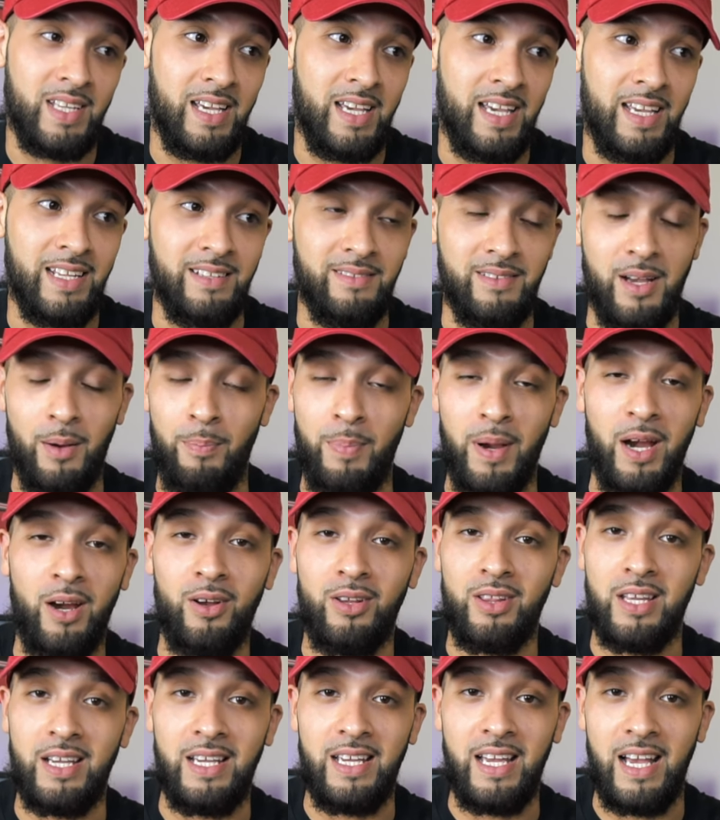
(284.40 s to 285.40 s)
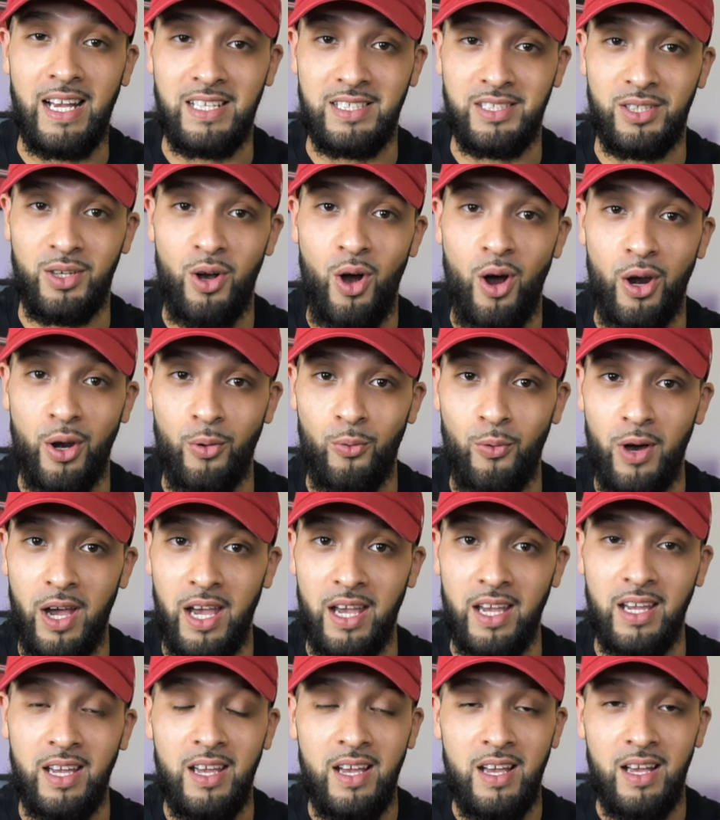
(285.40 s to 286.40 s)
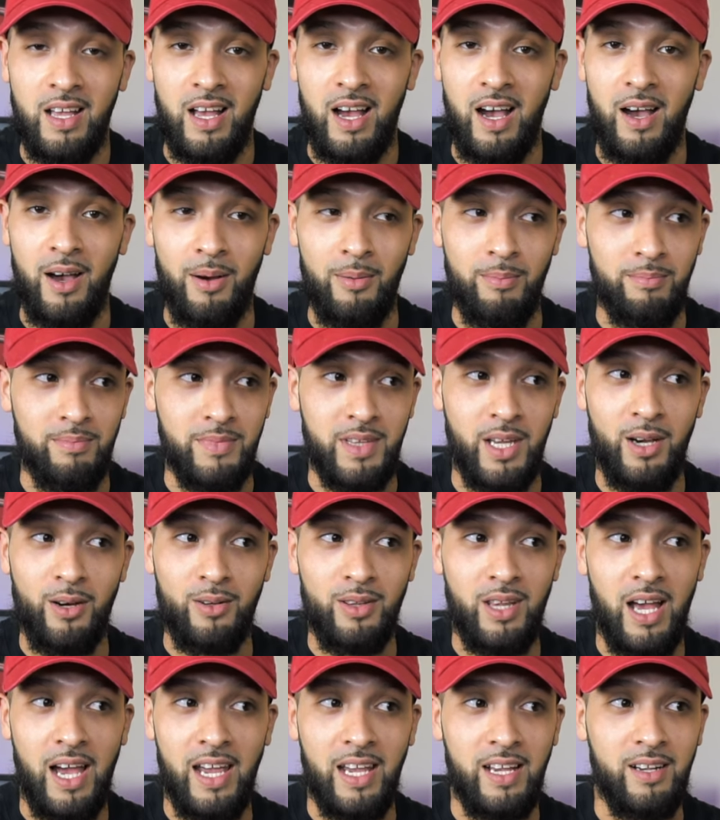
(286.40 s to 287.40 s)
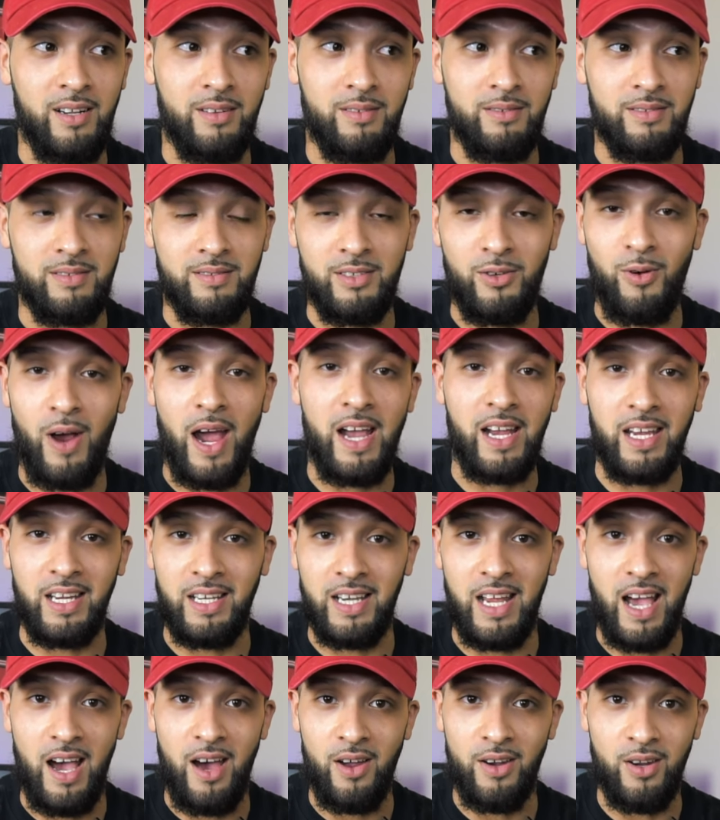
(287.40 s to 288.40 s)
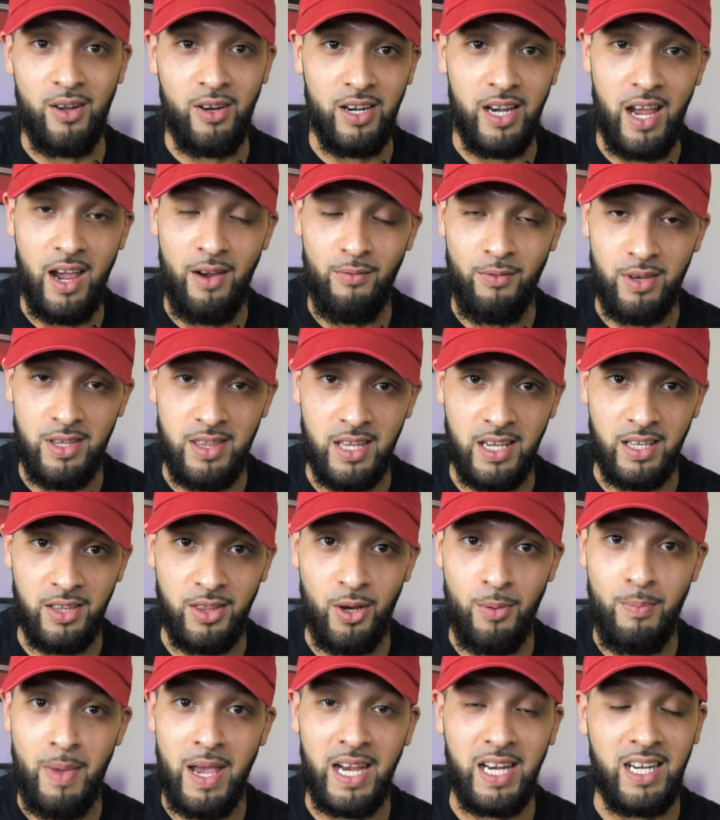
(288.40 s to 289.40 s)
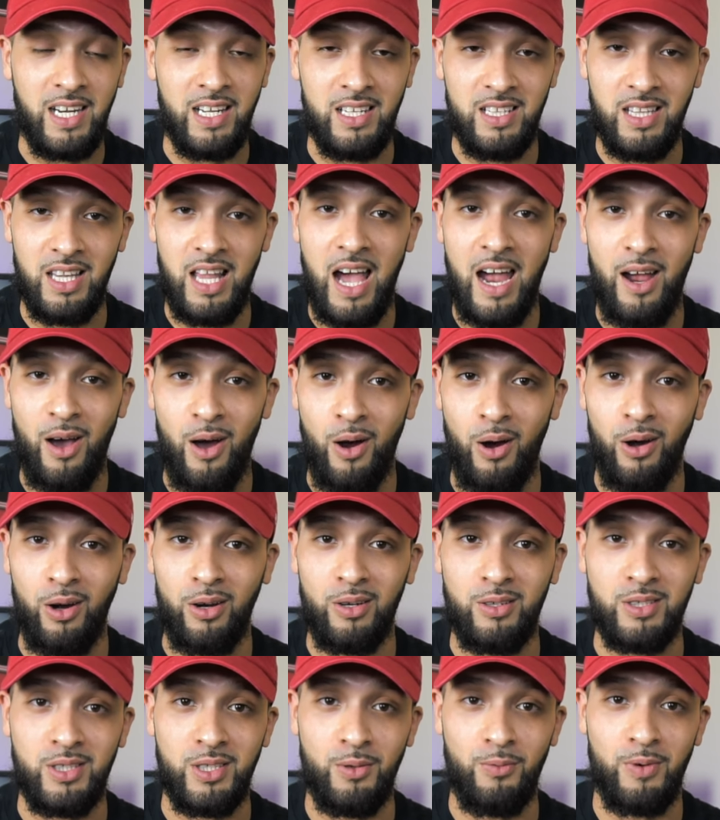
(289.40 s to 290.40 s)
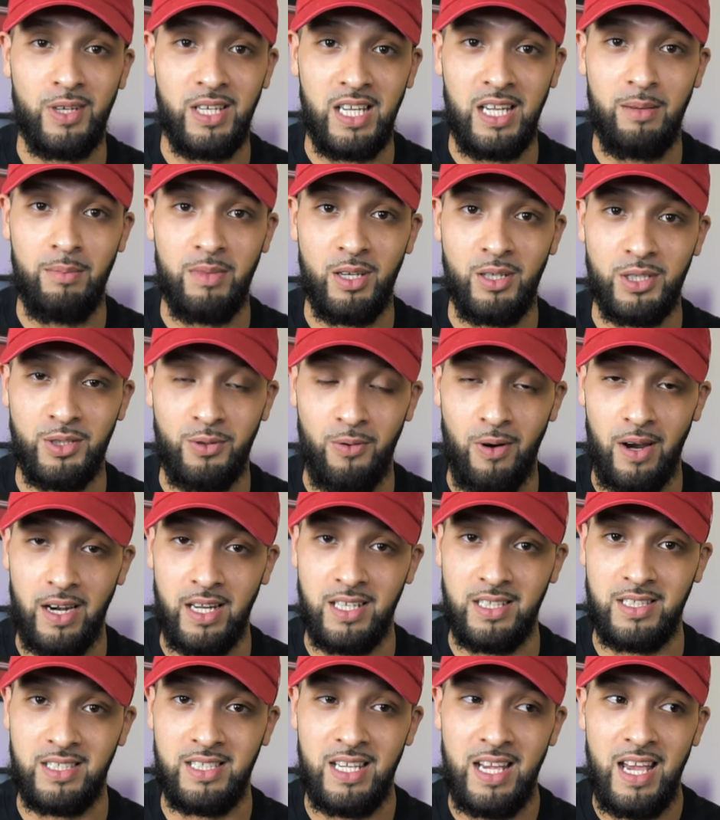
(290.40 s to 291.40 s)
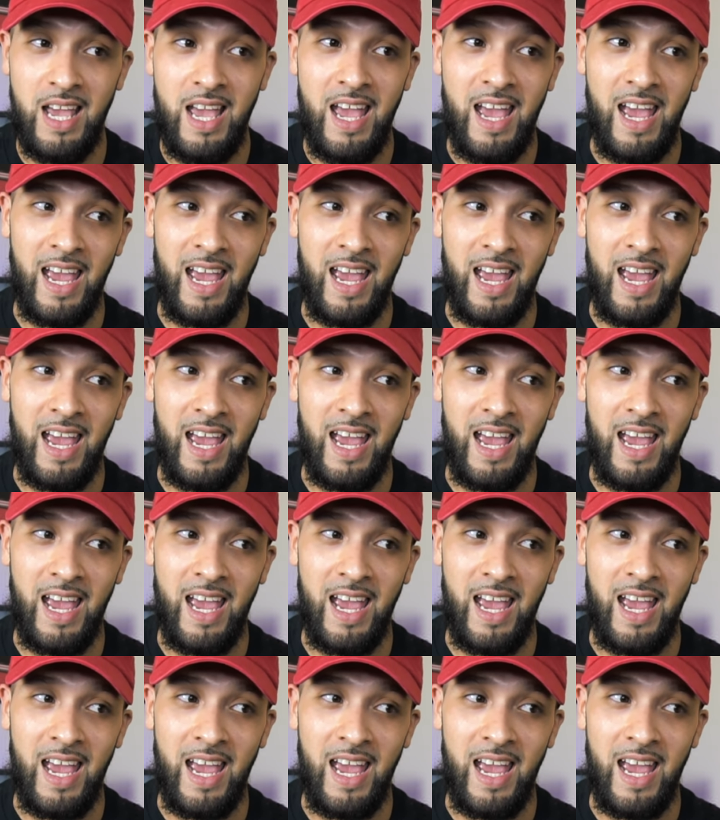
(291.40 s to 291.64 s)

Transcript: it apparently has gone away, they're like cracking down on everything. They're making it a lot harder to redeem those credits.